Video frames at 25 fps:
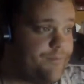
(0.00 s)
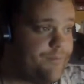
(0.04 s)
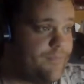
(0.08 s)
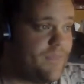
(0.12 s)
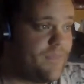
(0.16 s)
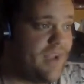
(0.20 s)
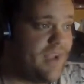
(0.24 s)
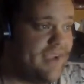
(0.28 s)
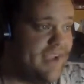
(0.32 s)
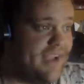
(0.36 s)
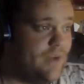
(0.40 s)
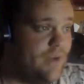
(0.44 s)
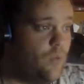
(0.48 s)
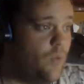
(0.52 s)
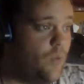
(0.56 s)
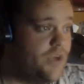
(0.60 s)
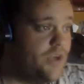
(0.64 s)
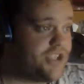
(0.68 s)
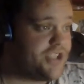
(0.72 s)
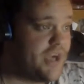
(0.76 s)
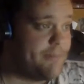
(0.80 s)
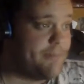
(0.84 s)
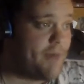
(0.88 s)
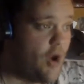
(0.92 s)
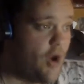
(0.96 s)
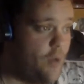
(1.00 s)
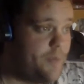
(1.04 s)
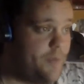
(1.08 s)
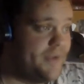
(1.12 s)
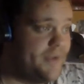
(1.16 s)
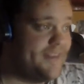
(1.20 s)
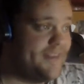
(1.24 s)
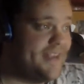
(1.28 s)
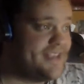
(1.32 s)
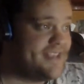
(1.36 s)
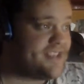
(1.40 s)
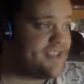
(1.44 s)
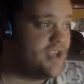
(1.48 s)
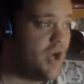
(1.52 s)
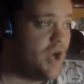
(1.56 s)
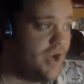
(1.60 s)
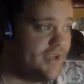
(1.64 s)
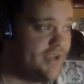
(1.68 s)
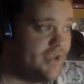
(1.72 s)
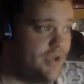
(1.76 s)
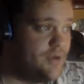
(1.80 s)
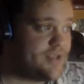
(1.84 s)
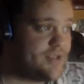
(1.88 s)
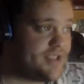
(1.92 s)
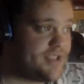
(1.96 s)
again, which I'm hoping is not
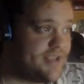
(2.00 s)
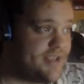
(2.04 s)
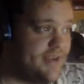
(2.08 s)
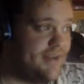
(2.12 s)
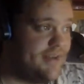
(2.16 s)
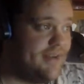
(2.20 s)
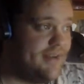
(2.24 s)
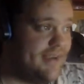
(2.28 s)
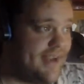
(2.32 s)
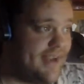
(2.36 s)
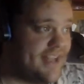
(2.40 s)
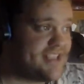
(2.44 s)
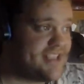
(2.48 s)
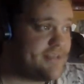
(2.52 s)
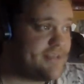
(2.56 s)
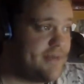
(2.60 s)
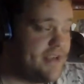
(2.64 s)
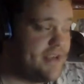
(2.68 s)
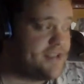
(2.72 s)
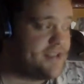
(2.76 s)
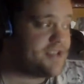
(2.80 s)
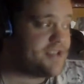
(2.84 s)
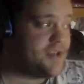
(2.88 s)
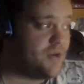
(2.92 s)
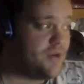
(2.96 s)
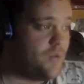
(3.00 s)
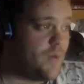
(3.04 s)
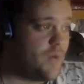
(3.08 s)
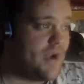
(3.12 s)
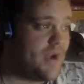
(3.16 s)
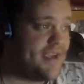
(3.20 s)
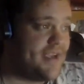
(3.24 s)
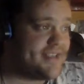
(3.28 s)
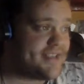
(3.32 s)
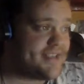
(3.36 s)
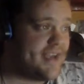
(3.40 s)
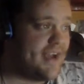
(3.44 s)
used against me in certain ways.